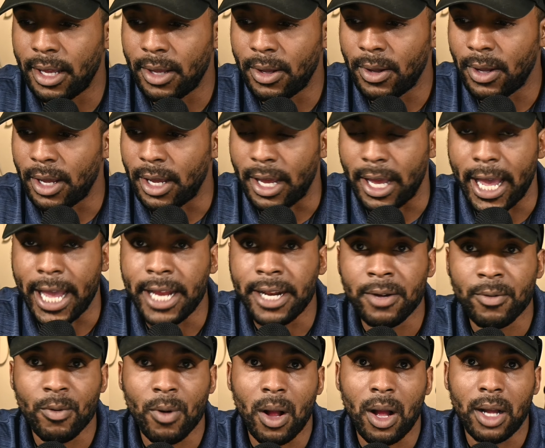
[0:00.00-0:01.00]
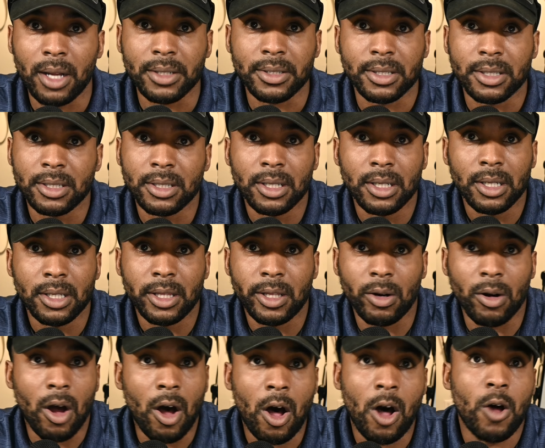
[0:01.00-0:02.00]
Adin Ross, they're
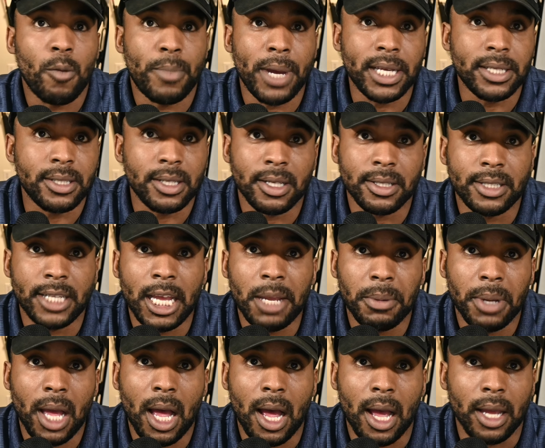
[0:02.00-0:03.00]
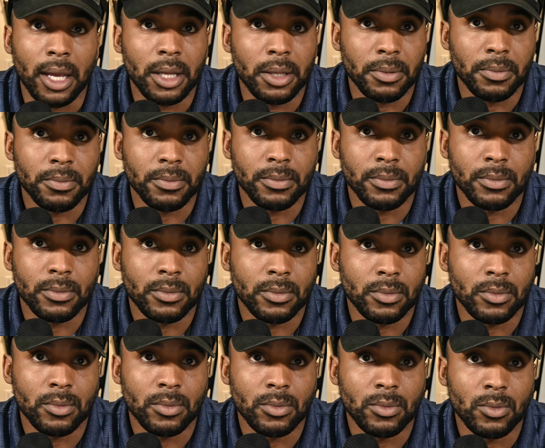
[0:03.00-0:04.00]
all basically the same guy.
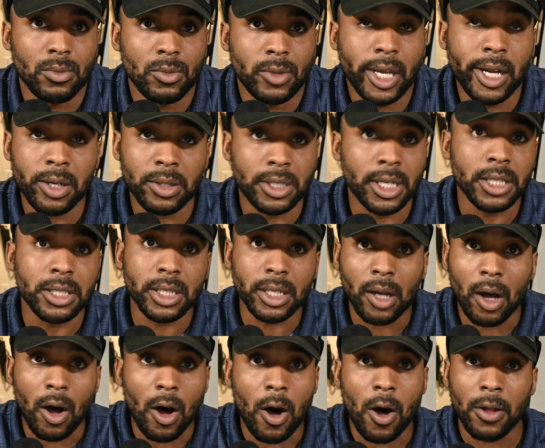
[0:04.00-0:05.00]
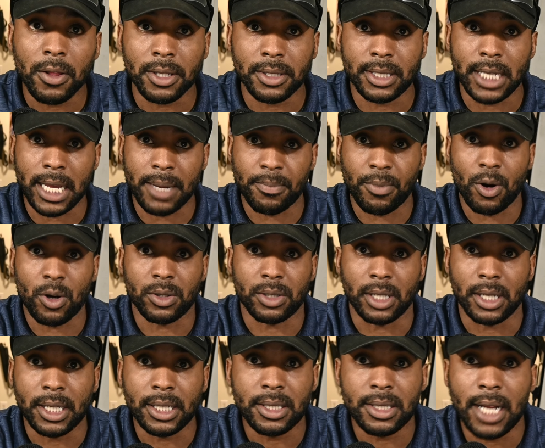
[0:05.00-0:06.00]
They're essentially all the same person.
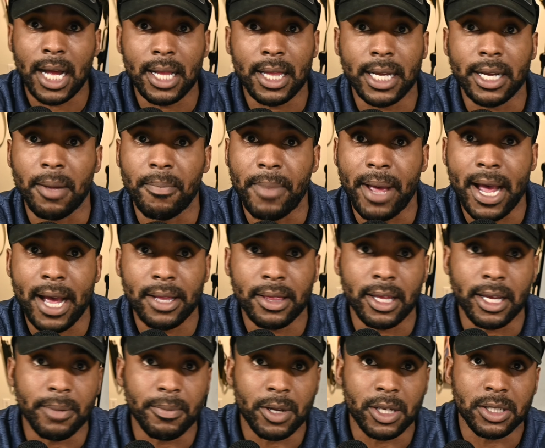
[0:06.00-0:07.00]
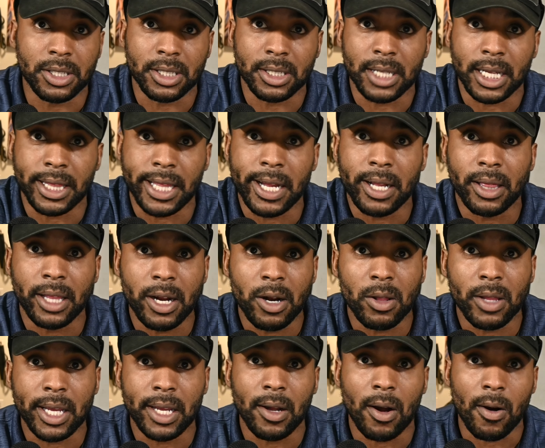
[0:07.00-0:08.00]
It's not like a bad thing, but it's just like they
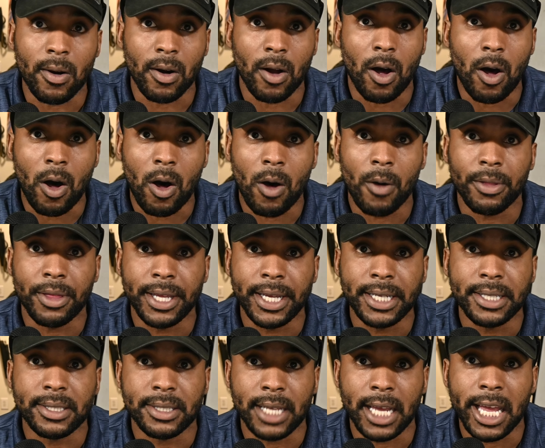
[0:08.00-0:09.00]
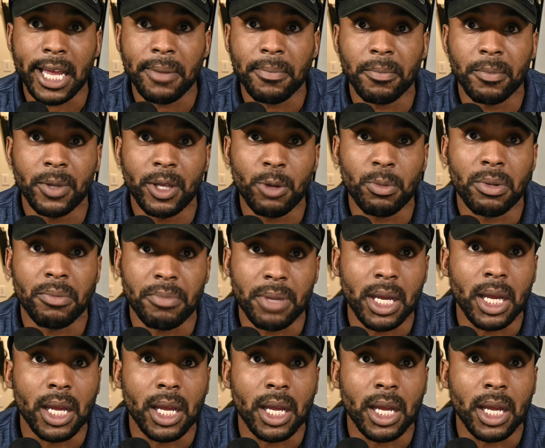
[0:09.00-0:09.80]
literally are all the same human being.